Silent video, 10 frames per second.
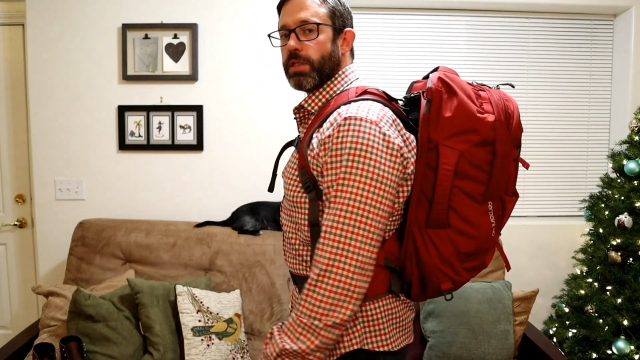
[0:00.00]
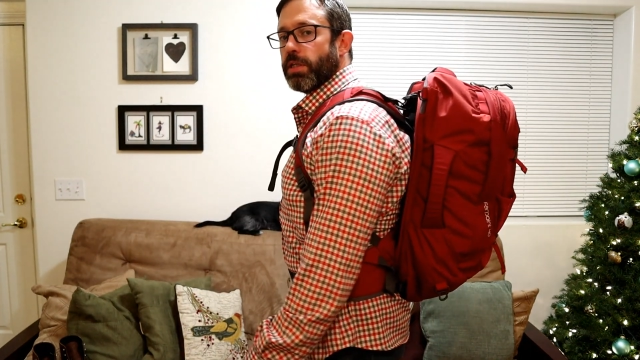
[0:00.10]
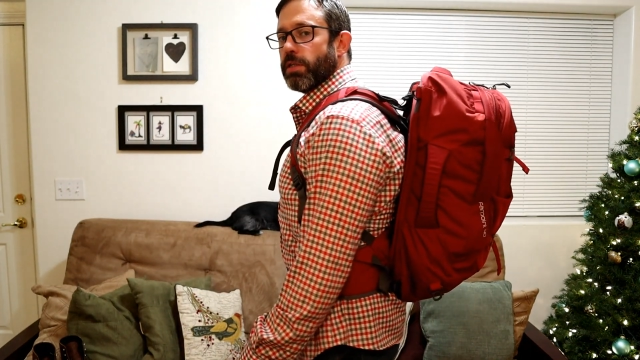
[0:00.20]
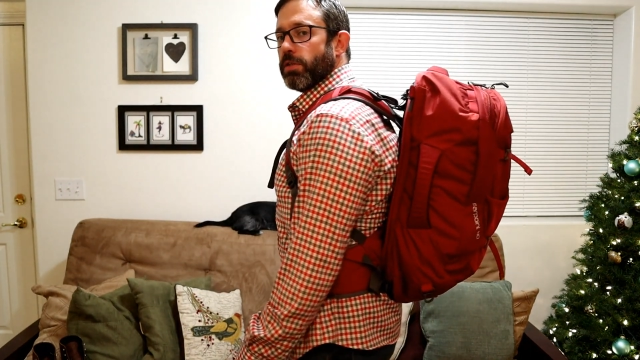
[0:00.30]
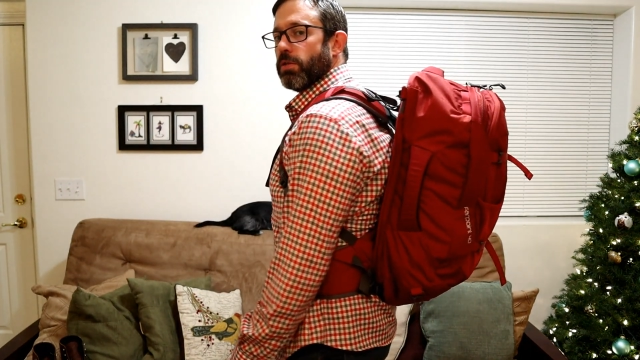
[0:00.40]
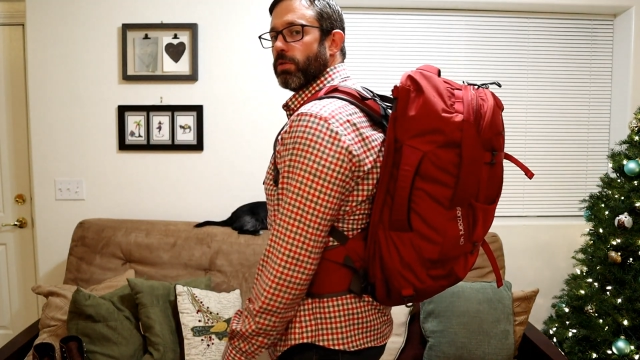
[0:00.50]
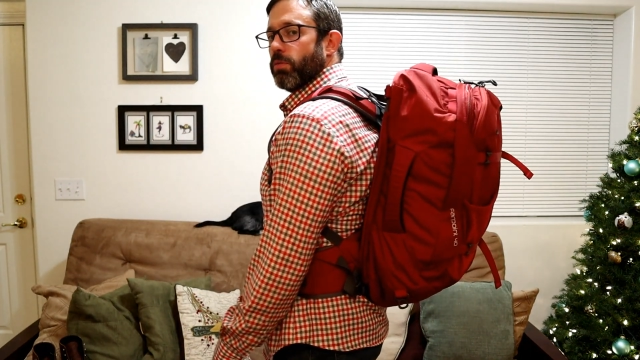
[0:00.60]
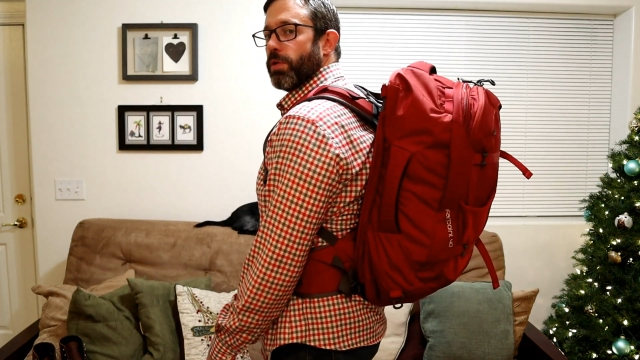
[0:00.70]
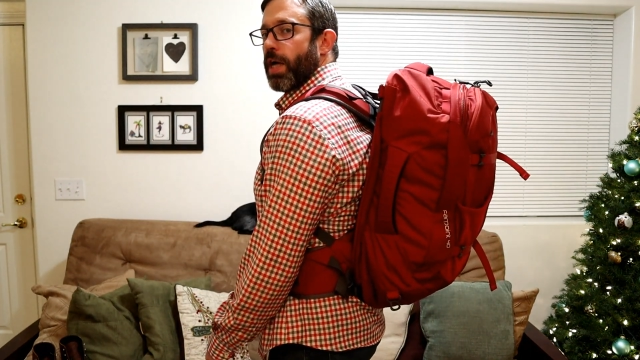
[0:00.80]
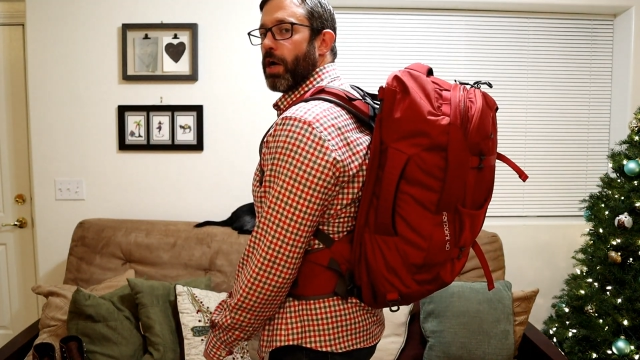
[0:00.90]
is
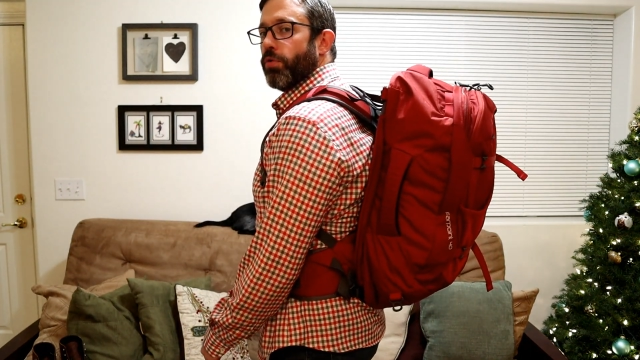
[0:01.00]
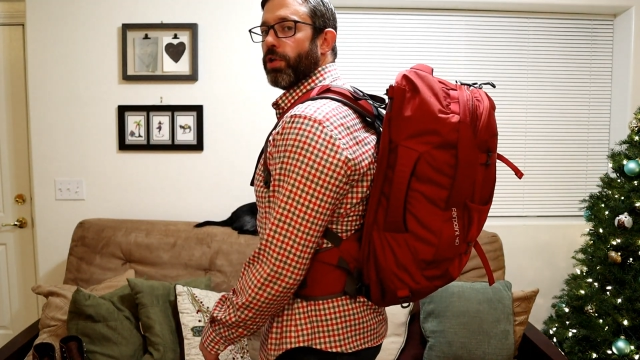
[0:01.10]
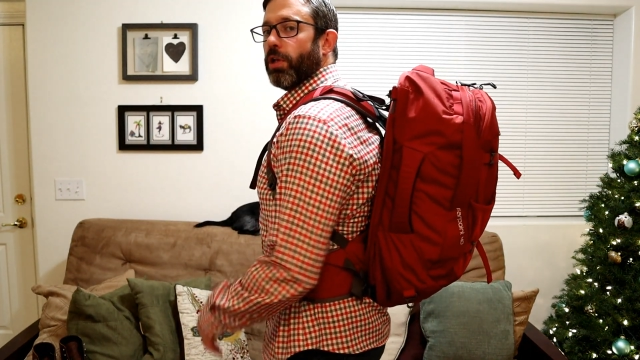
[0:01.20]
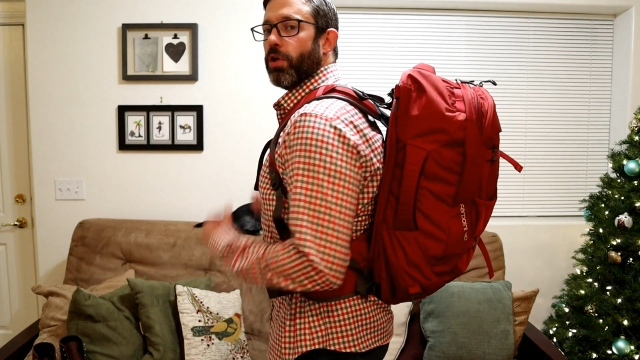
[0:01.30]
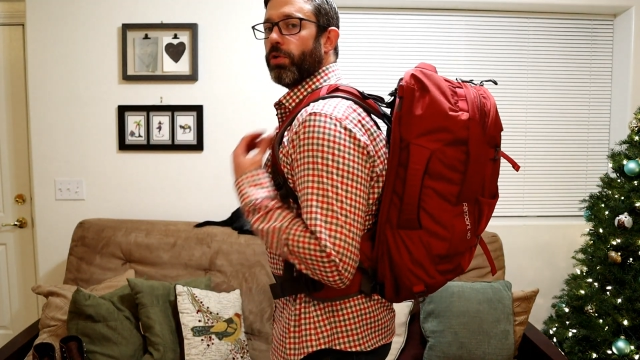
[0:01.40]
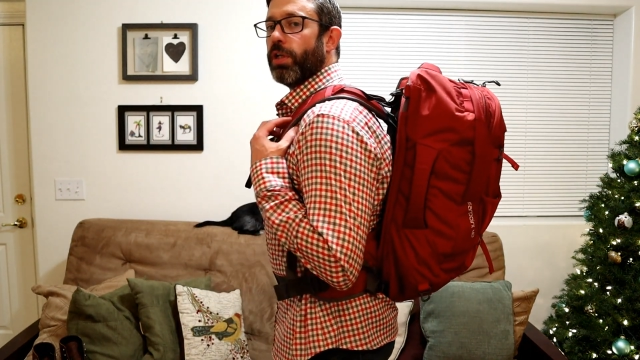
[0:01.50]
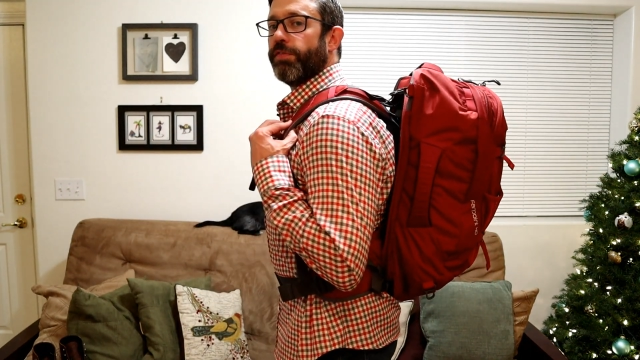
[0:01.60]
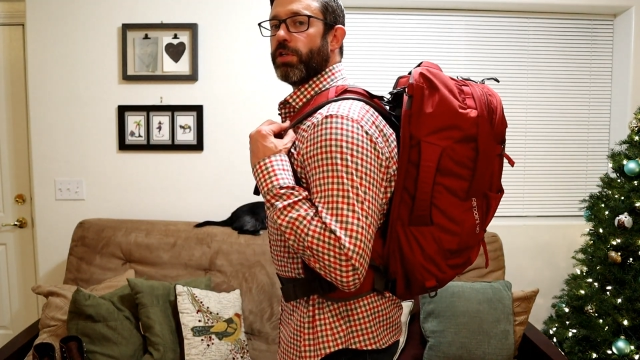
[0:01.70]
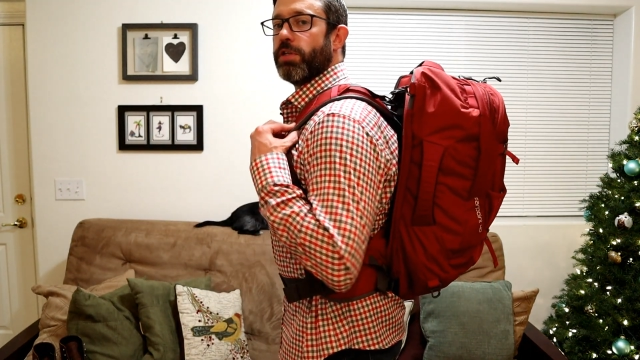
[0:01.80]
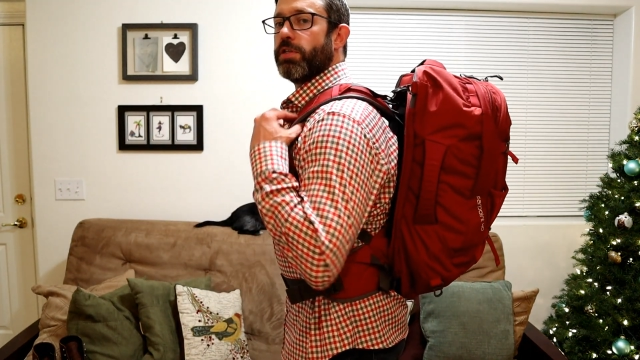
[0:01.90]
without the load
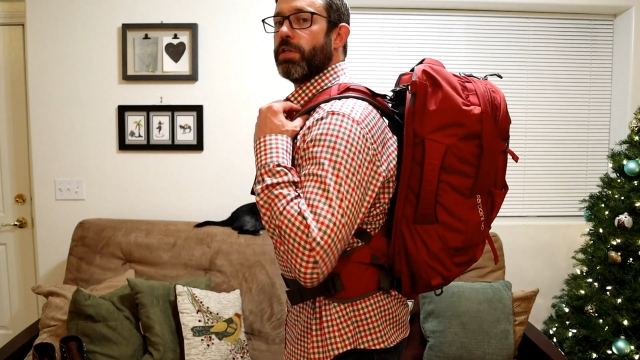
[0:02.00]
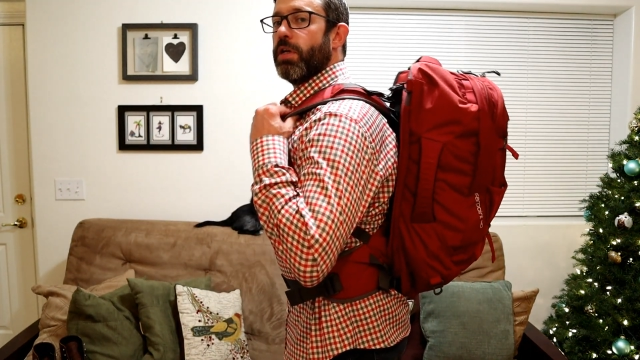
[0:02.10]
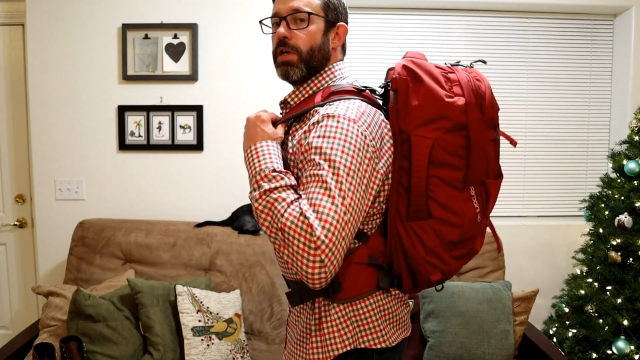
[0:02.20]
lifters